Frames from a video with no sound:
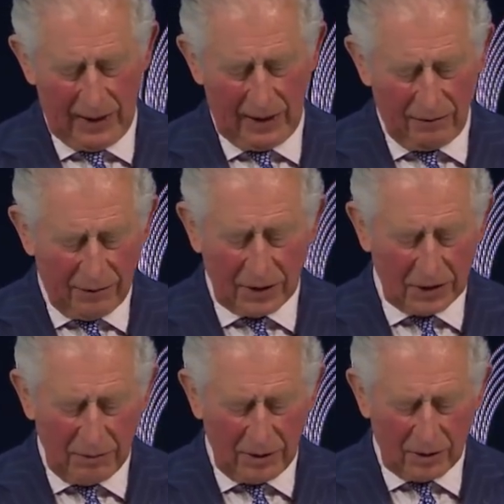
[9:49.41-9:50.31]
uh,
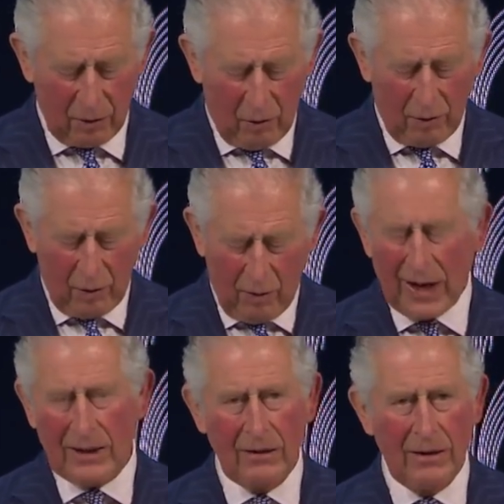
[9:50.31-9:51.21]
investment, or the
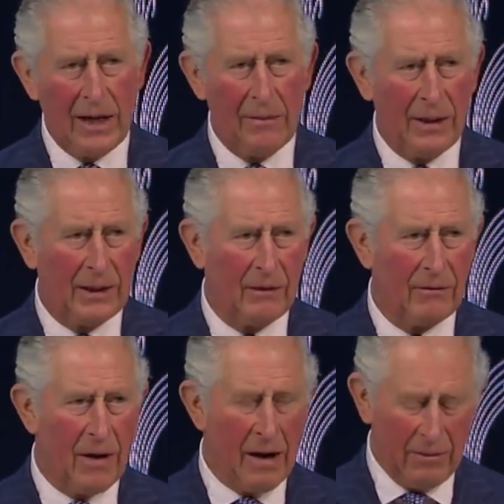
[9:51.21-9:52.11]
wider enabling
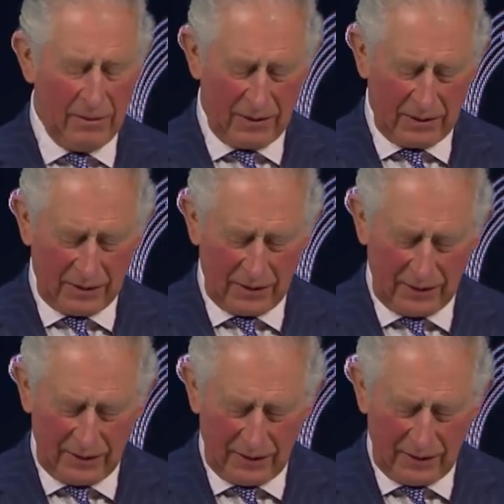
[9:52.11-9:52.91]
environment.